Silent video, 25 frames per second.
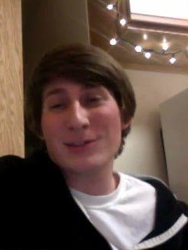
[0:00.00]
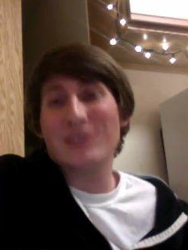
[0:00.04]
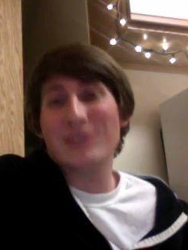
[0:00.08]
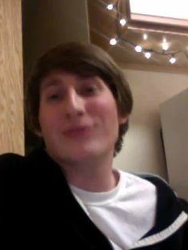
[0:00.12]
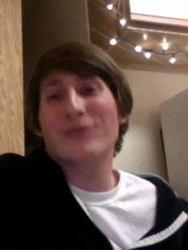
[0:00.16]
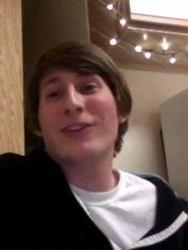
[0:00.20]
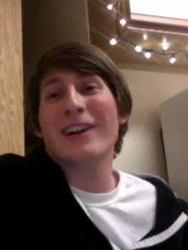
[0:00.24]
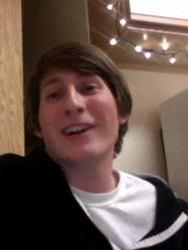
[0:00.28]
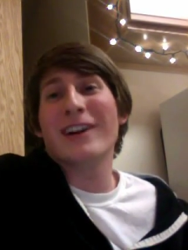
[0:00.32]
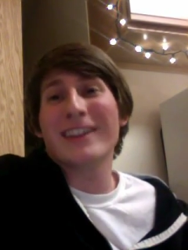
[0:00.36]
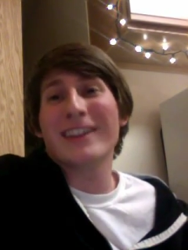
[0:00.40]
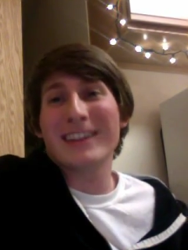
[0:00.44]
it was
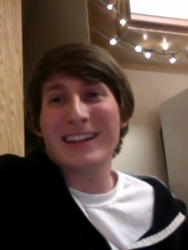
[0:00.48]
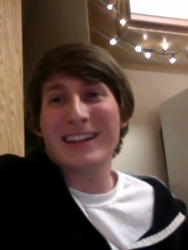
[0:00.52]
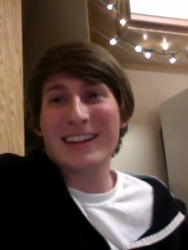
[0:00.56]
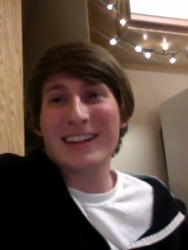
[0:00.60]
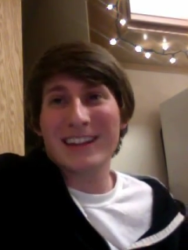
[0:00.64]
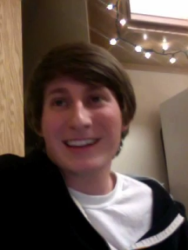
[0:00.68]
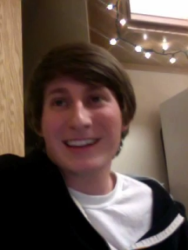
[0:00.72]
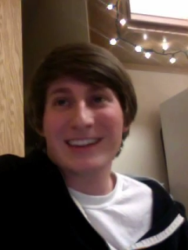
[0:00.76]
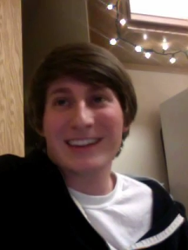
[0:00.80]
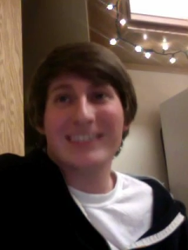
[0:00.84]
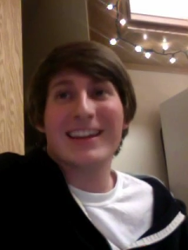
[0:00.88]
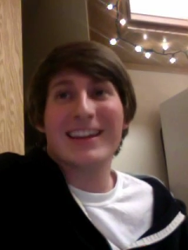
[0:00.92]

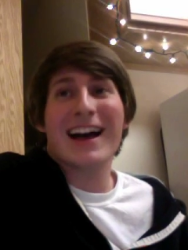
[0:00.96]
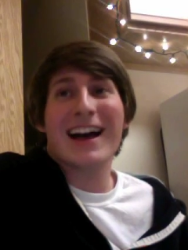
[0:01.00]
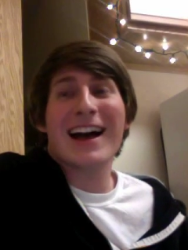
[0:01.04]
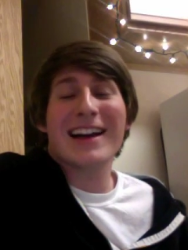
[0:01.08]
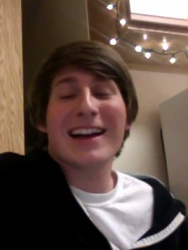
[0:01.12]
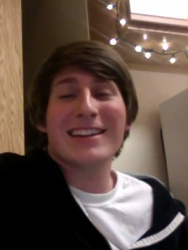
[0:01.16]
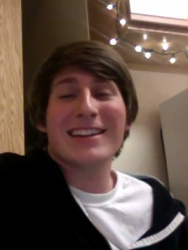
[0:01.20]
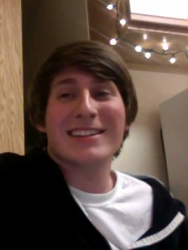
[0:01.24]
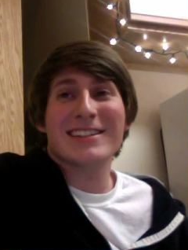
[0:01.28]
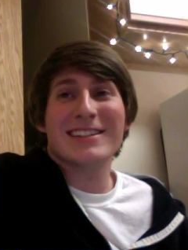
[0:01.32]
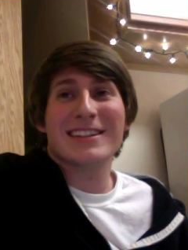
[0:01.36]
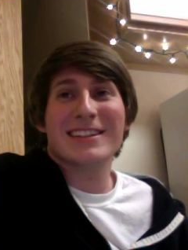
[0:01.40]
funny, and
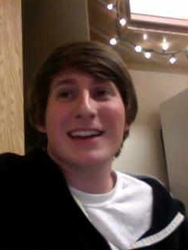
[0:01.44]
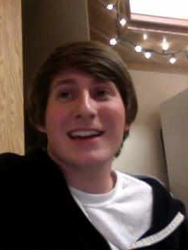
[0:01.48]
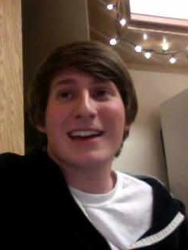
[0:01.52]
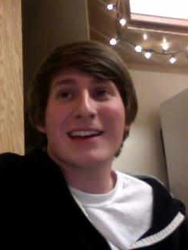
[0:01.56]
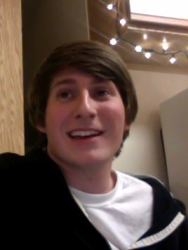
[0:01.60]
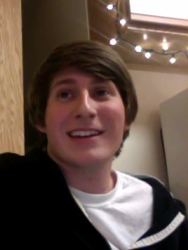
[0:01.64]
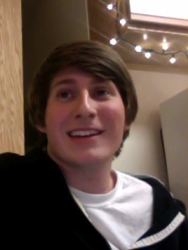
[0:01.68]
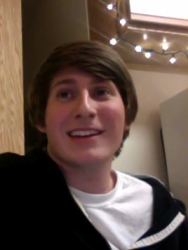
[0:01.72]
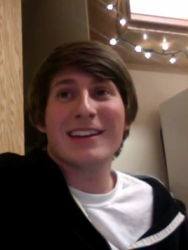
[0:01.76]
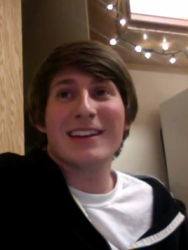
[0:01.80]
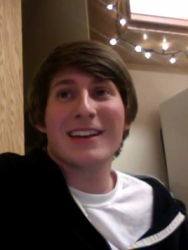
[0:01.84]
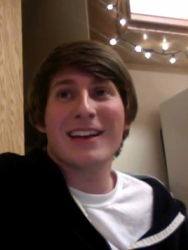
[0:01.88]
I
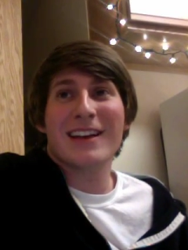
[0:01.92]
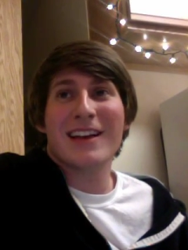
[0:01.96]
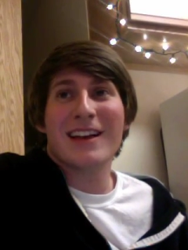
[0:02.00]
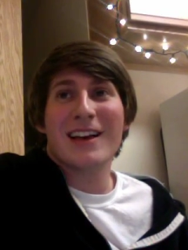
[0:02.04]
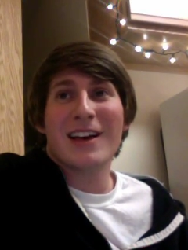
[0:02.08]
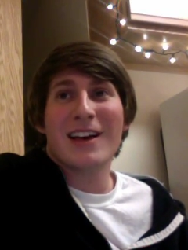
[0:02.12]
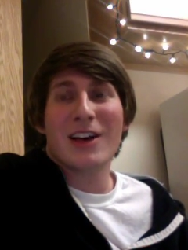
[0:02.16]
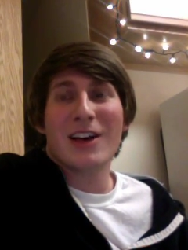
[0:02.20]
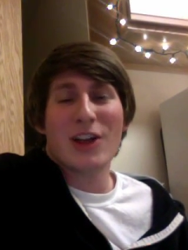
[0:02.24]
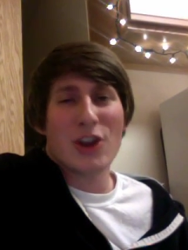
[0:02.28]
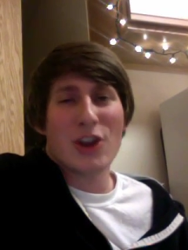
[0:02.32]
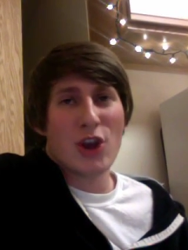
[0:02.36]
said,
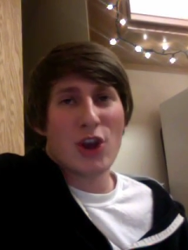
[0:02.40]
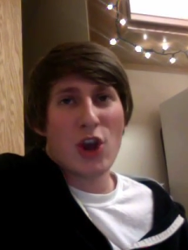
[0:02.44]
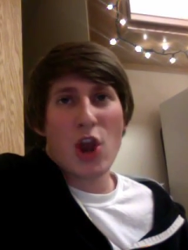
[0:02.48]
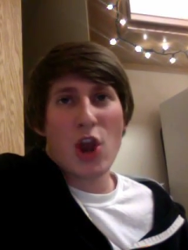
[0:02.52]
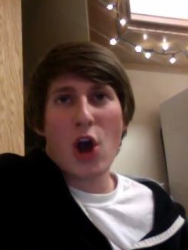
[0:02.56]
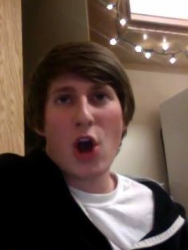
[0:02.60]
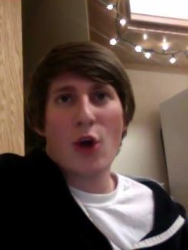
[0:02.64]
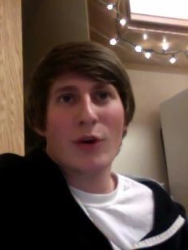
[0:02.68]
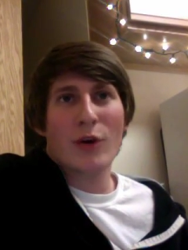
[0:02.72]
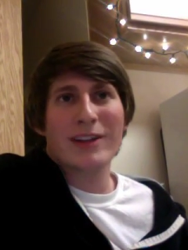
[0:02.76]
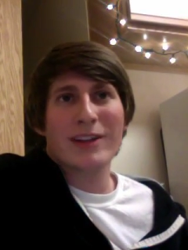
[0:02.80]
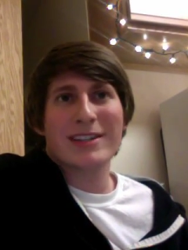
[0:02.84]

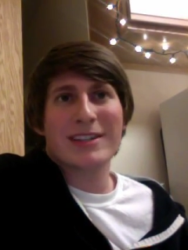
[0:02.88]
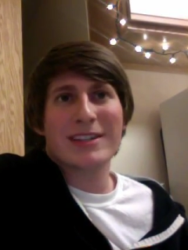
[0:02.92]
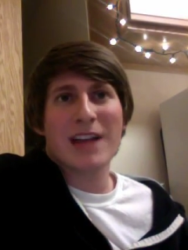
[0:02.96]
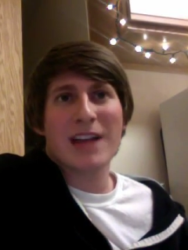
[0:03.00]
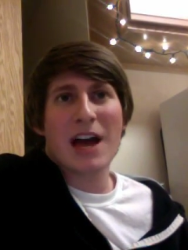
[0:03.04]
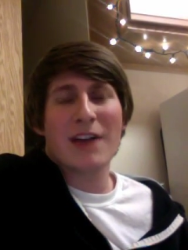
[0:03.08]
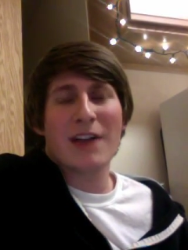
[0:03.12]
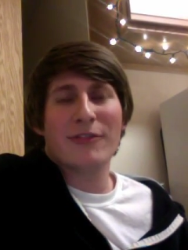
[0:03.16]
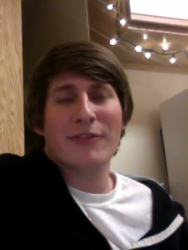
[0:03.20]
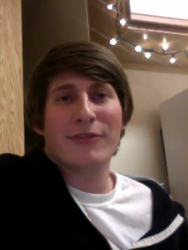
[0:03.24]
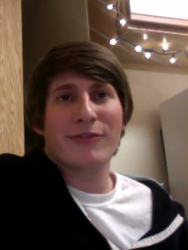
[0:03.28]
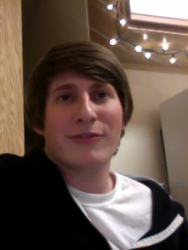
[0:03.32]
no it's
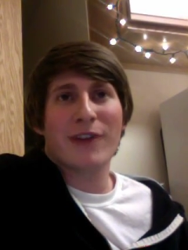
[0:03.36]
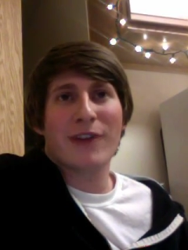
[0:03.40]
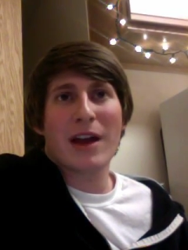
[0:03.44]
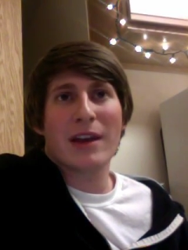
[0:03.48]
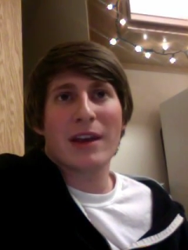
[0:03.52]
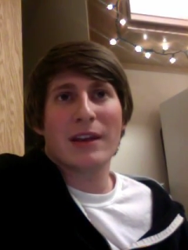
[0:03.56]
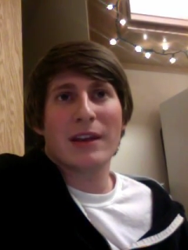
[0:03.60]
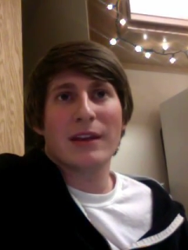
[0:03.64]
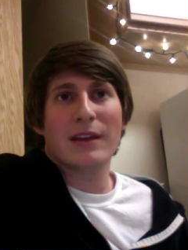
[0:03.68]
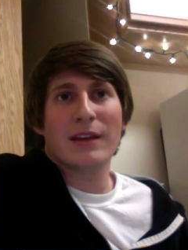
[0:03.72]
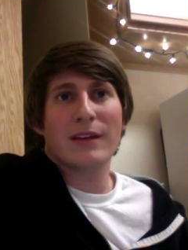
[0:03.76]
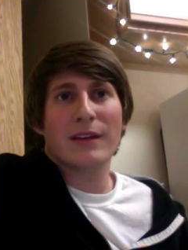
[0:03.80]
not
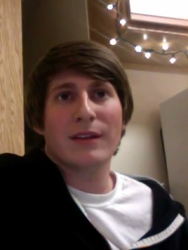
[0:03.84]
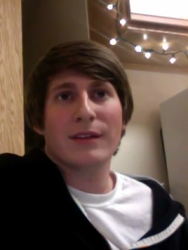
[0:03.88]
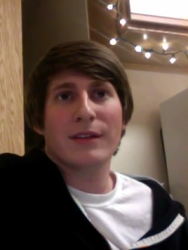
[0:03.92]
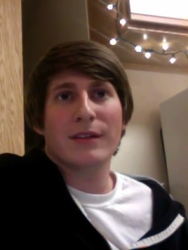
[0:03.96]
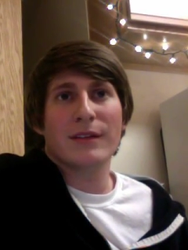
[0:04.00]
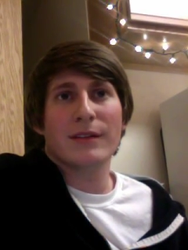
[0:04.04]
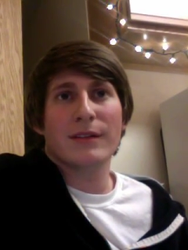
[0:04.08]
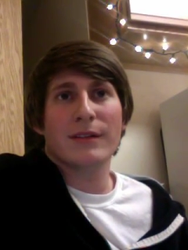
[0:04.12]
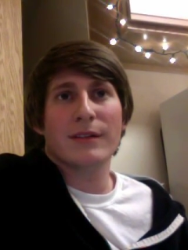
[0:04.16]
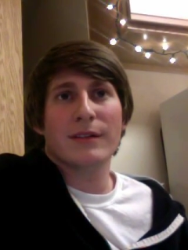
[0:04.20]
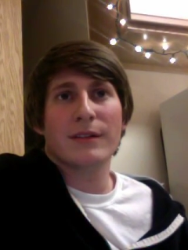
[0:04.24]
funny,